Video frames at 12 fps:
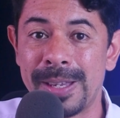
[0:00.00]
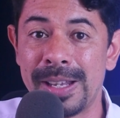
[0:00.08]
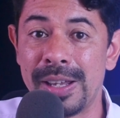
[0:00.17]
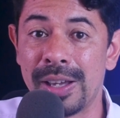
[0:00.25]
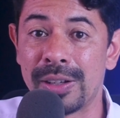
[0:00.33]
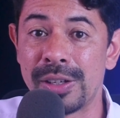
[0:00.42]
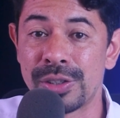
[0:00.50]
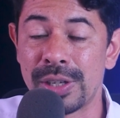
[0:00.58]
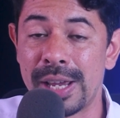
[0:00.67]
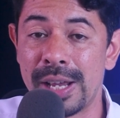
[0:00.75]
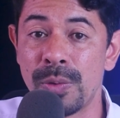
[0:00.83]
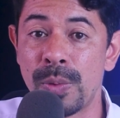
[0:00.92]
in
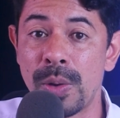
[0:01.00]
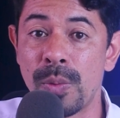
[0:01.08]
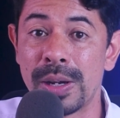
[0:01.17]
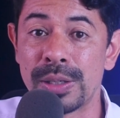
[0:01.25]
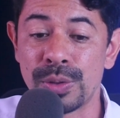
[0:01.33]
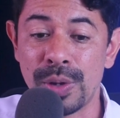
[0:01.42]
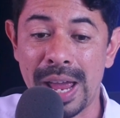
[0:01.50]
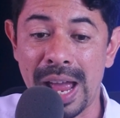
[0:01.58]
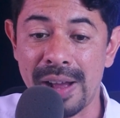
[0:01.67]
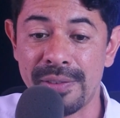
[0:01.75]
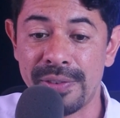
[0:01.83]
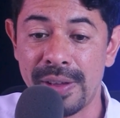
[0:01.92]
English, and we want to
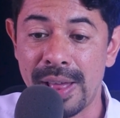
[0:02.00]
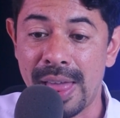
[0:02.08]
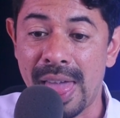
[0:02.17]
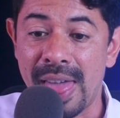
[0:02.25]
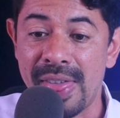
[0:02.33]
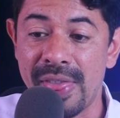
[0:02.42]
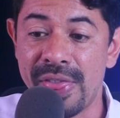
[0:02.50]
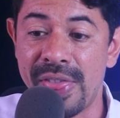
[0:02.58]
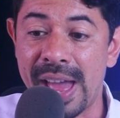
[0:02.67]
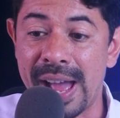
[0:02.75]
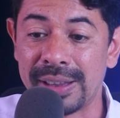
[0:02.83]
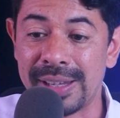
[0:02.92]
have
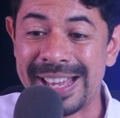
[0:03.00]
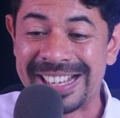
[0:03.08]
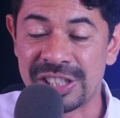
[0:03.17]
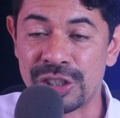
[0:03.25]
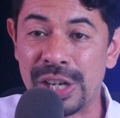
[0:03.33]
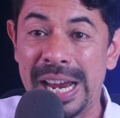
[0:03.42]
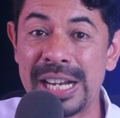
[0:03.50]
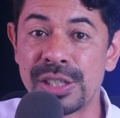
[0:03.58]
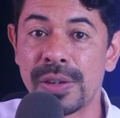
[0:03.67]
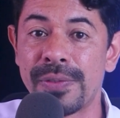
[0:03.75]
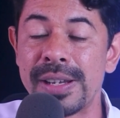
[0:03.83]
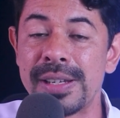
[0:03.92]
that
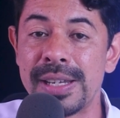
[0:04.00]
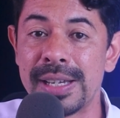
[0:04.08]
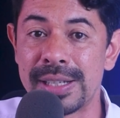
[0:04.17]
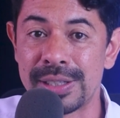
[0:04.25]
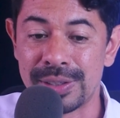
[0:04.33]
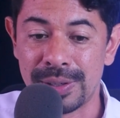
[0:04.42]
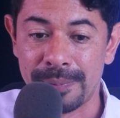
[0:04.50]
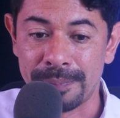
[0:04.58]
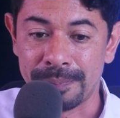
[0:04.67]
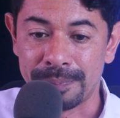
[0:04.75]
exchange of ideas